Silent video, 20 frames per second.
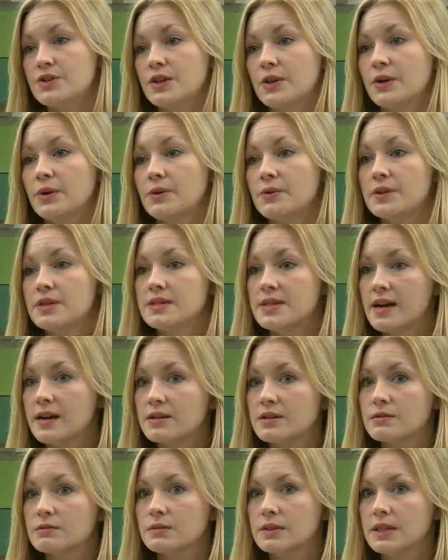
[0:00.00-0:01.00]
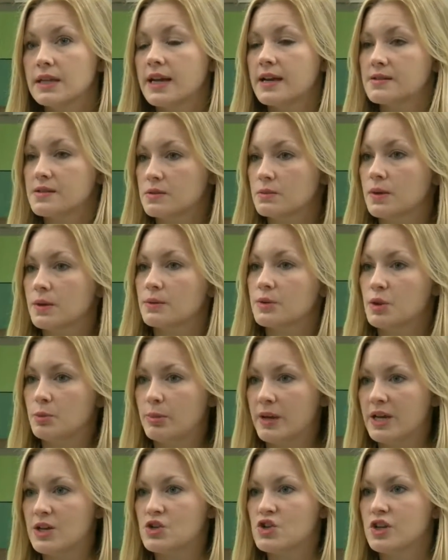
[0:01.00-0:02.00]
So the doctor really has to work with
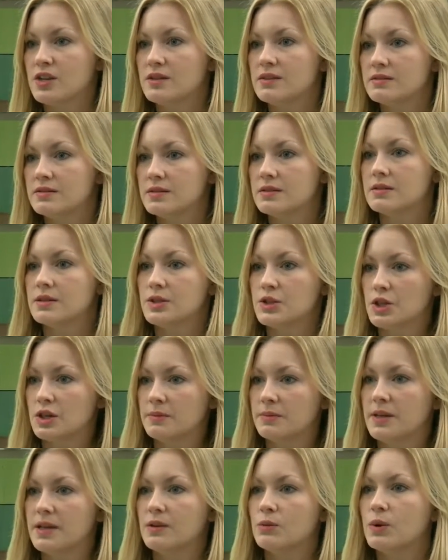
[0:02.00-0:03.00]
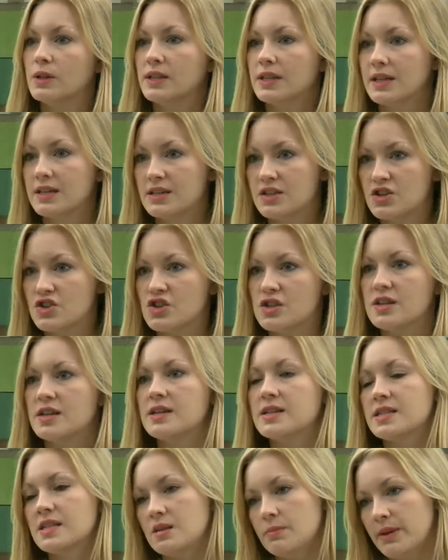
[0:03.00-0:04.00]
the patient to determine what the condition
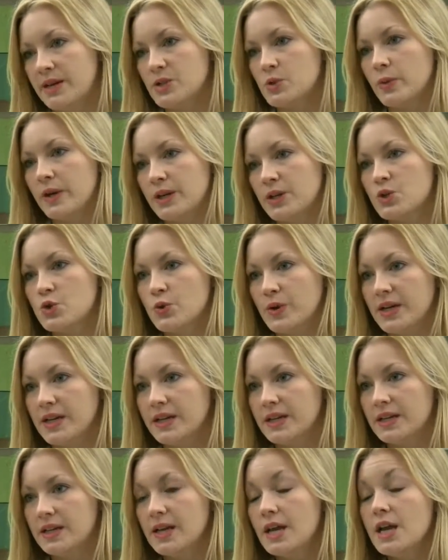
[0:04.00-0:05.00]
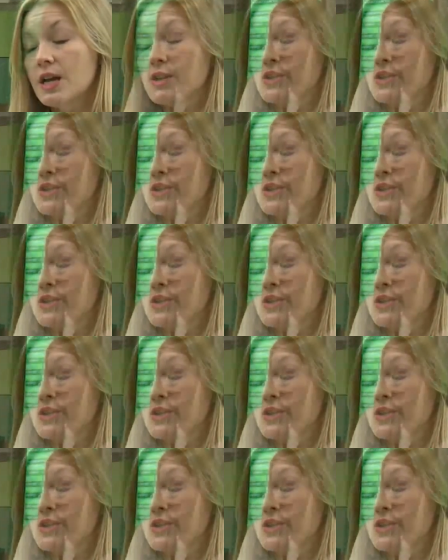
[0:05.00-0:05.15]
is and the best way to treat it.